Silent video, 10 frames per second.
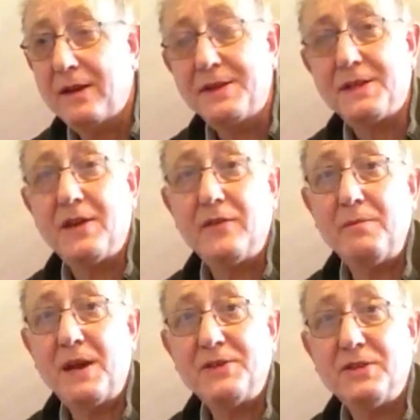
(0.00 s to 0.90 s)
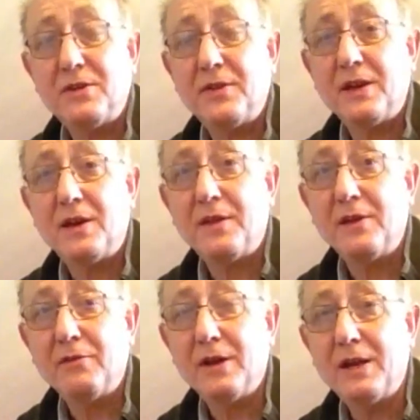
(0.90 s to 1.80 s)
It's kind of a macho thing, I
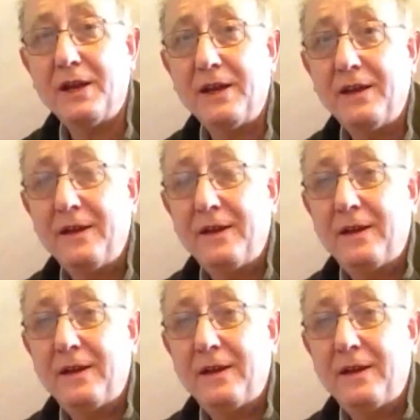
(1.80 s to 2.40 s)
think, really.